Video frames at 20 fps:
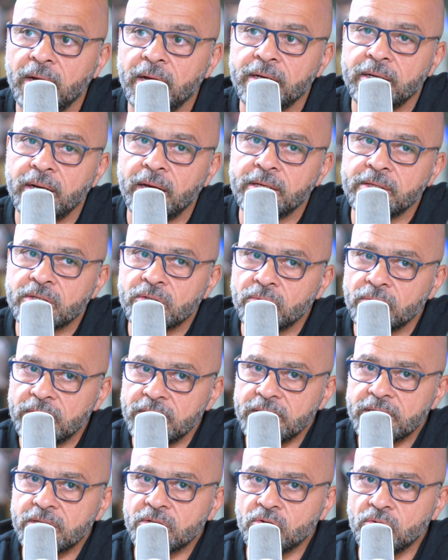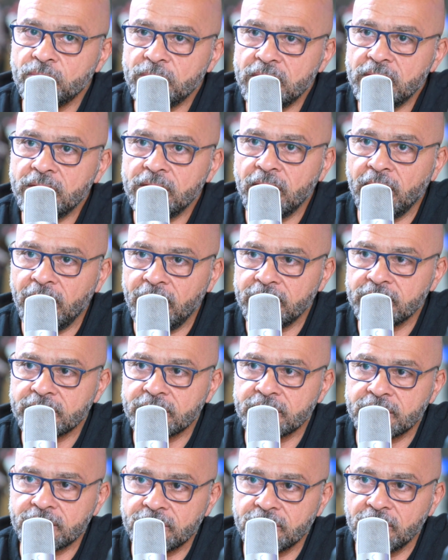And so this to me
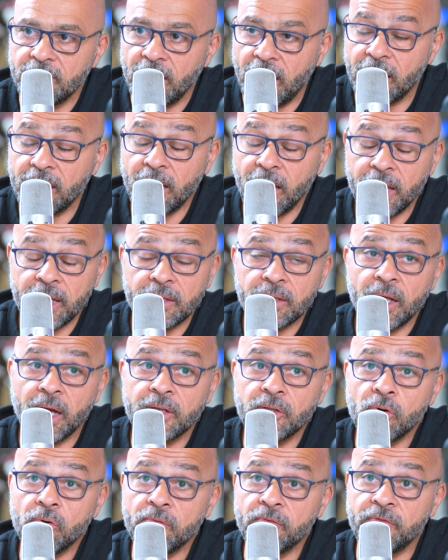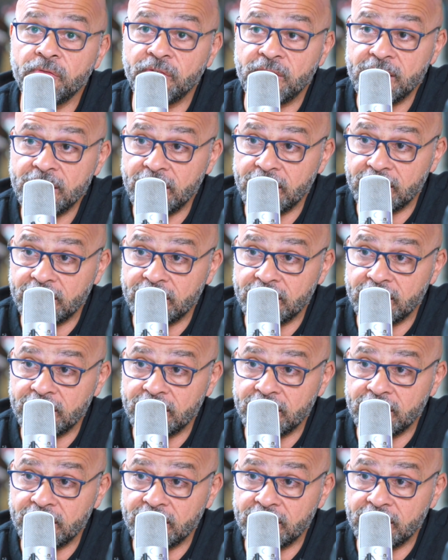has, and I don't feel